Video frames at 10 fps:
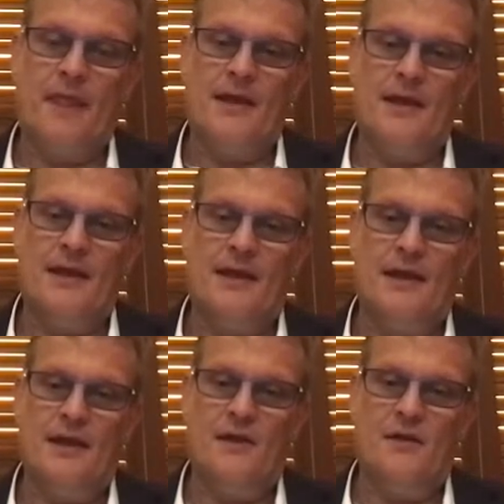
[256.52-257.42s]

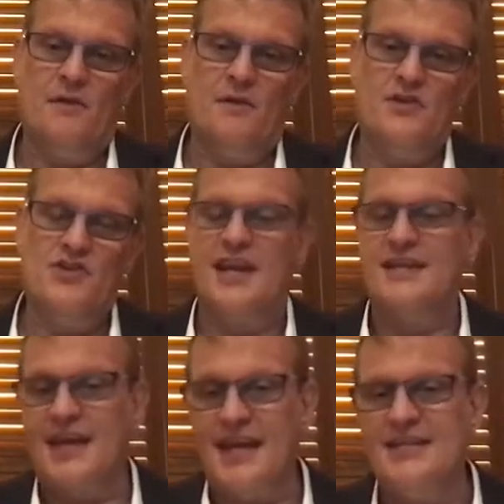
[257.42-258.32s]
uh, share
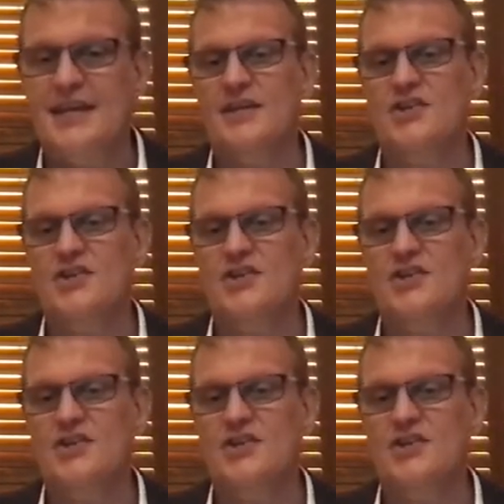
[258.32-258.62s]
data,